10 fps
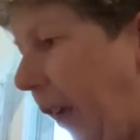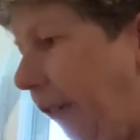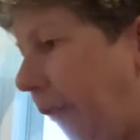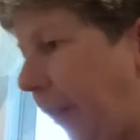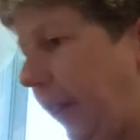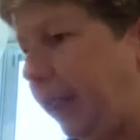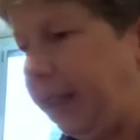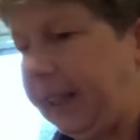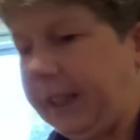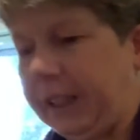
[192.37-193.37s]
For the
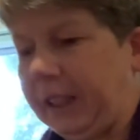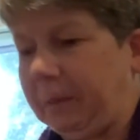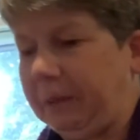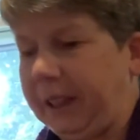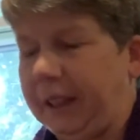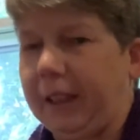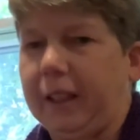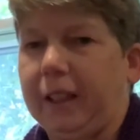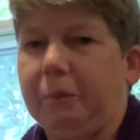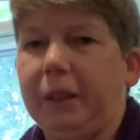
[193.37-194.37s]
next completed
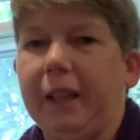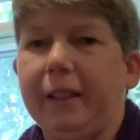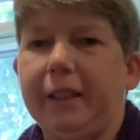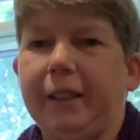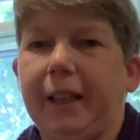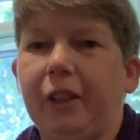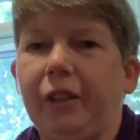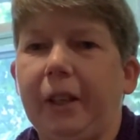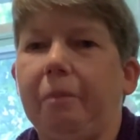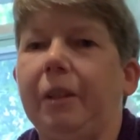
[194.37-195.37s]
object, it's
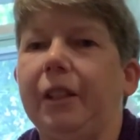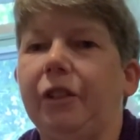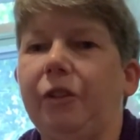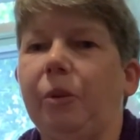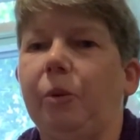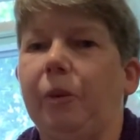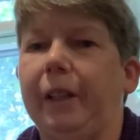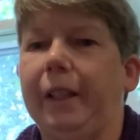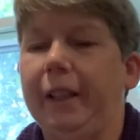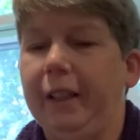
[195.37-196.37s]
actually a plush
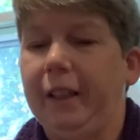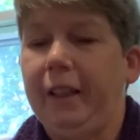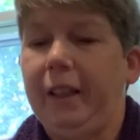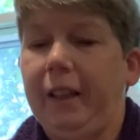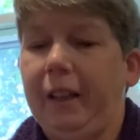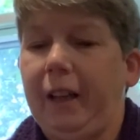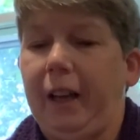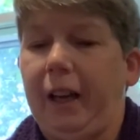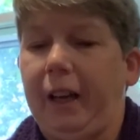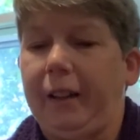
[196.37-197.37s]
toy.
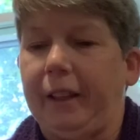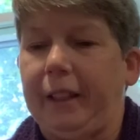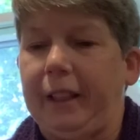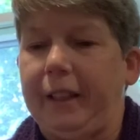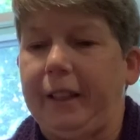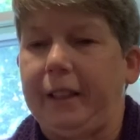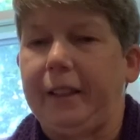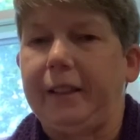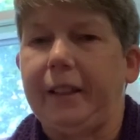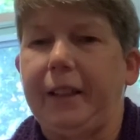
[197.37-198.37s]
The lady that
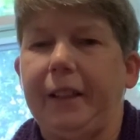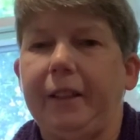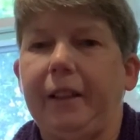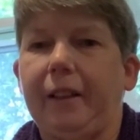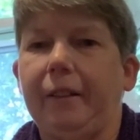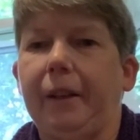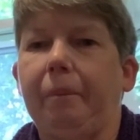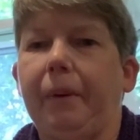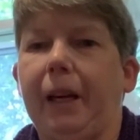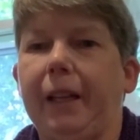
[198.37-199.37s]
designed this calls a
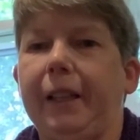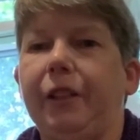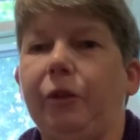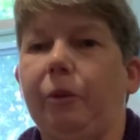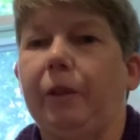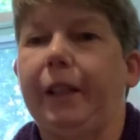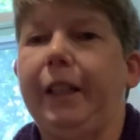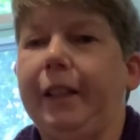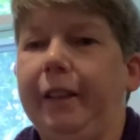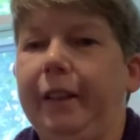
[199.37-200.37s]
pocket
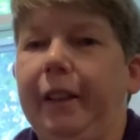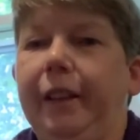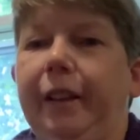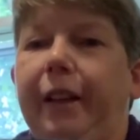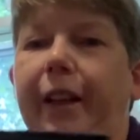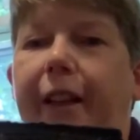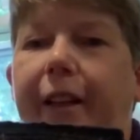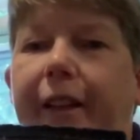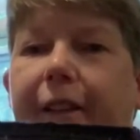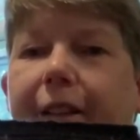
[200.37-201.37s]
toy, and
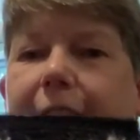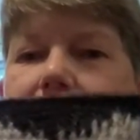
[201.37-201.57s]
this is